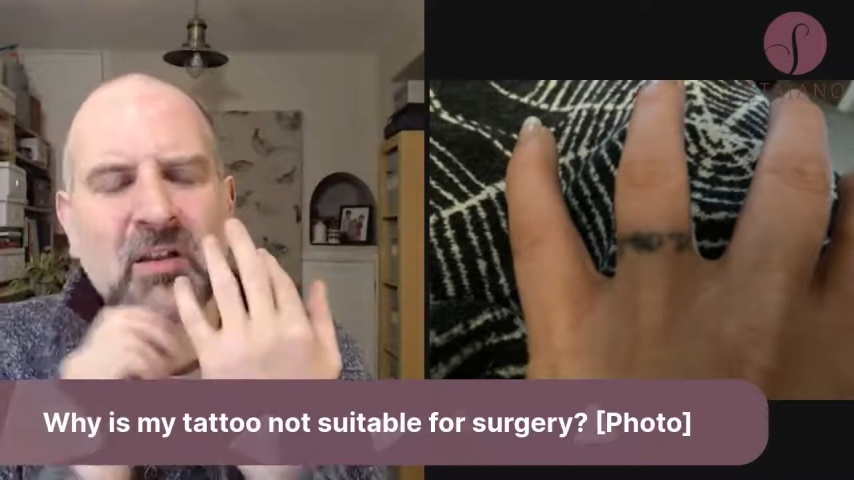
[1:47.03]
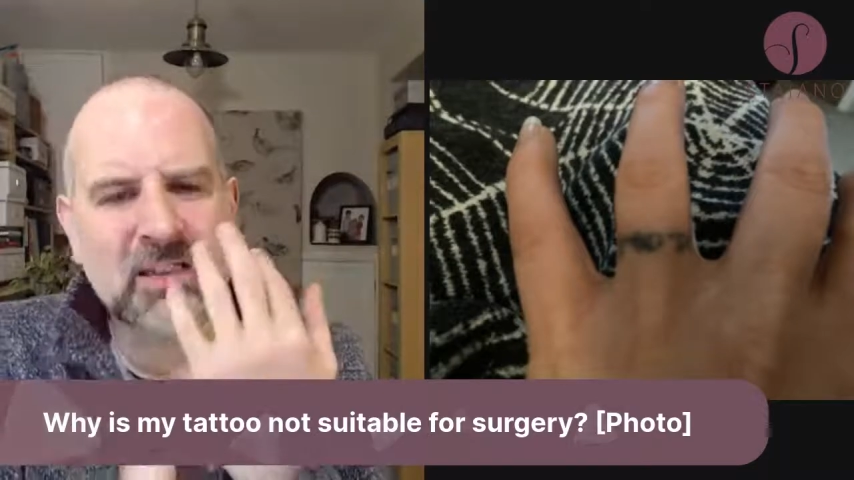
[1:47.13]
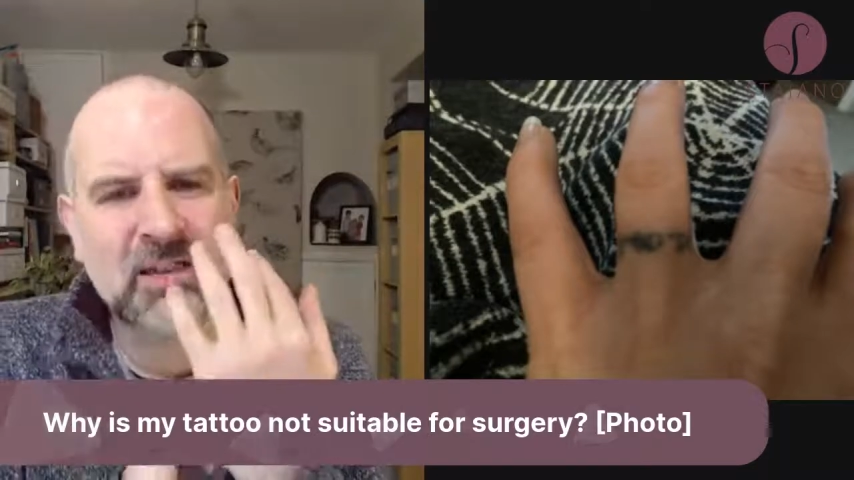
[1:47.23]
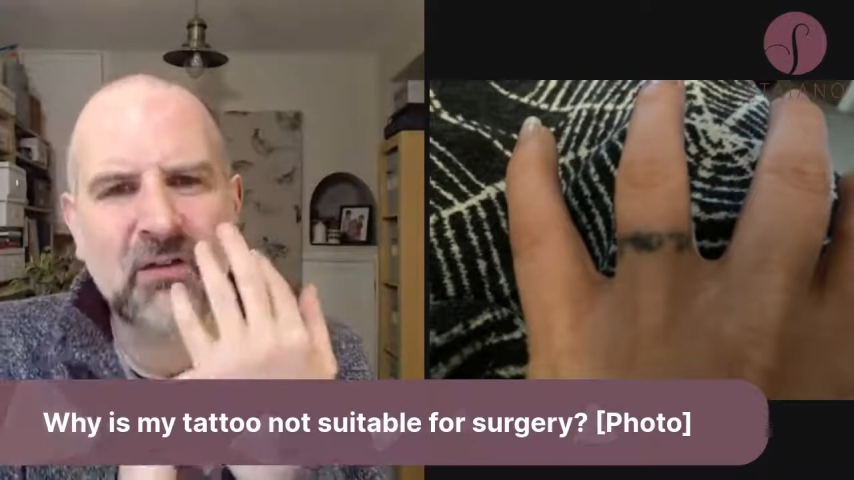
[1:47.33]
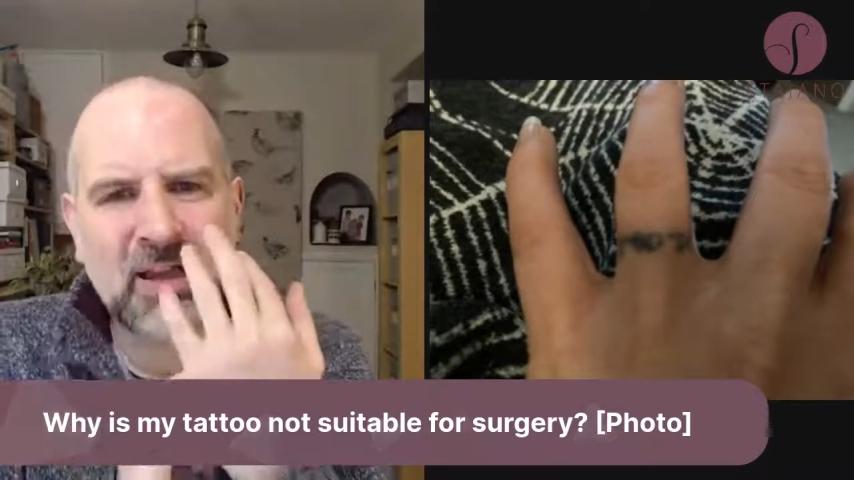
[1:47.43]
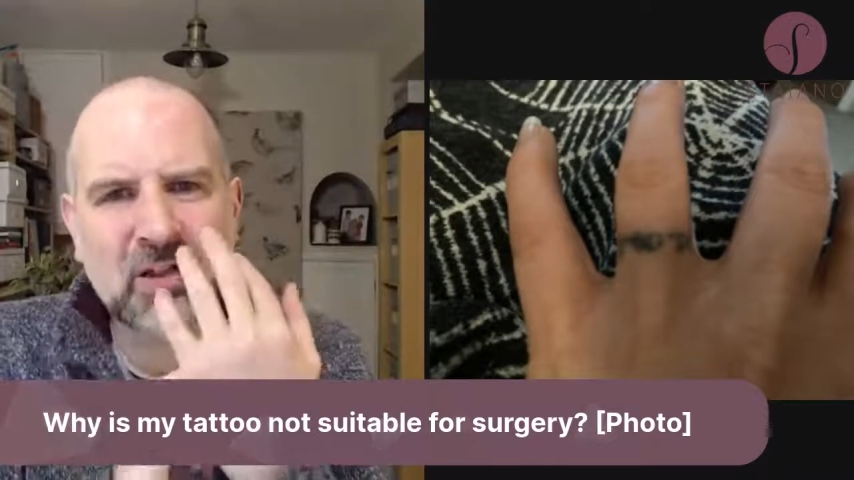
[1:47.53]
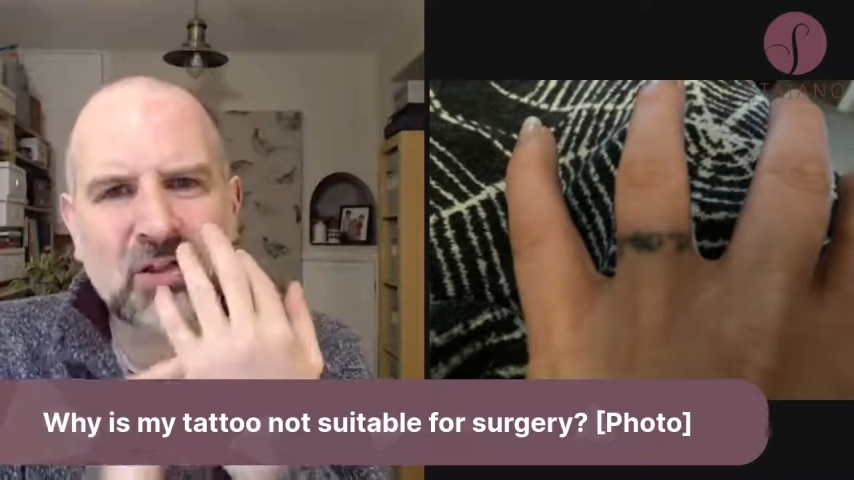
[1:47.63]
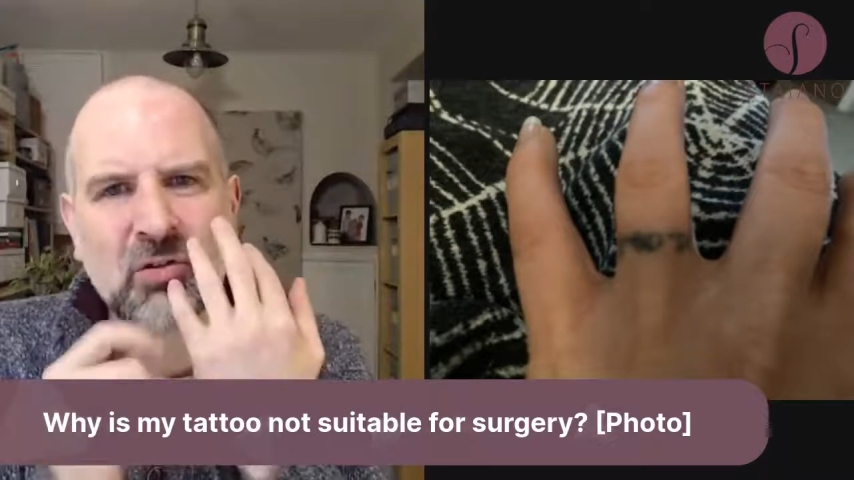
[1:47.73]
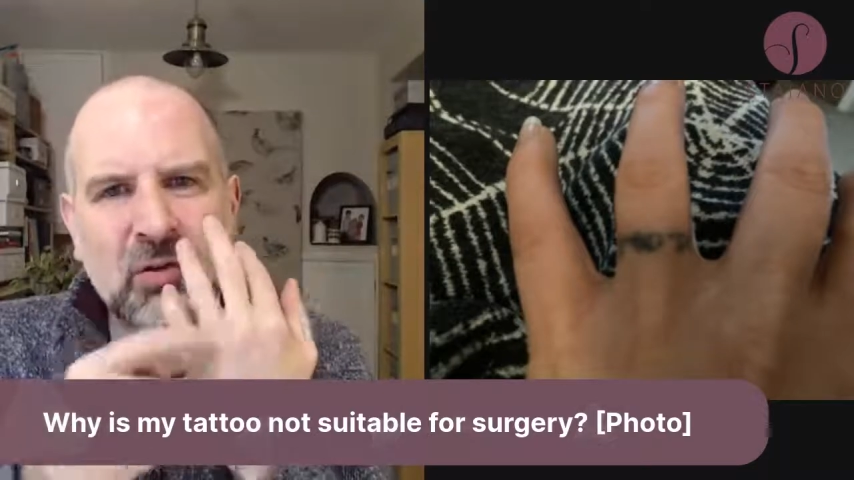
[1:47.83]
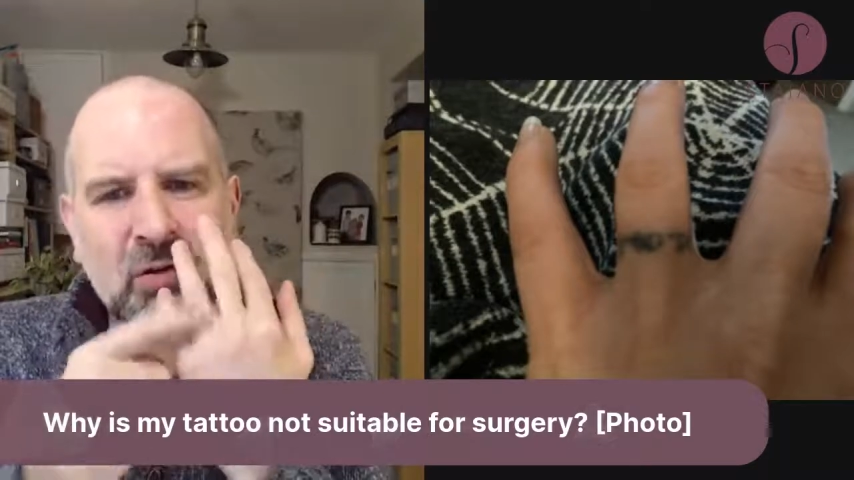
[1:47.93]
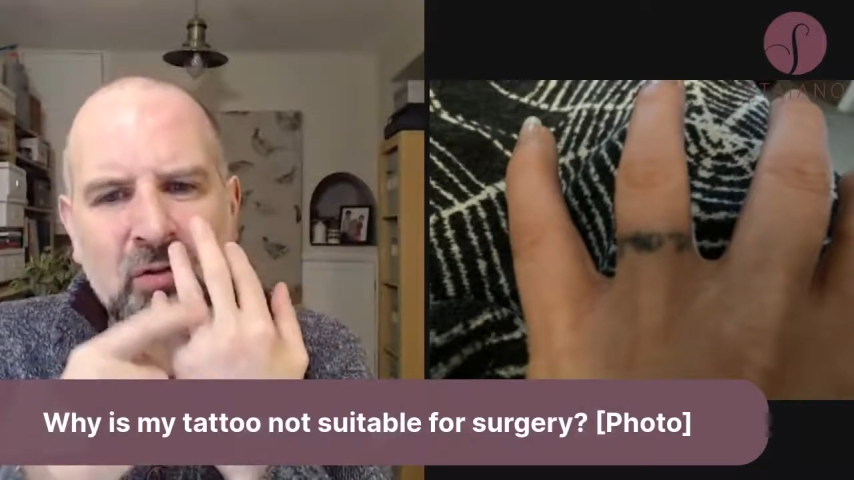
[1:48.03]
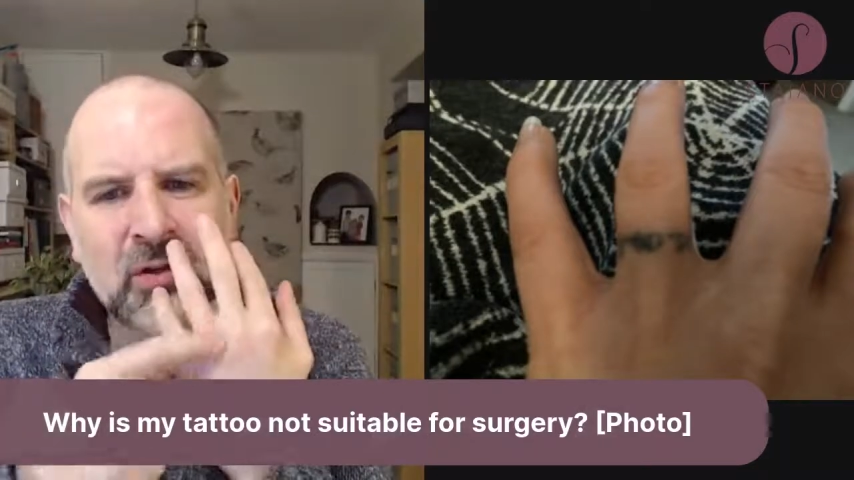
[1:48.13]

direction on, on, the,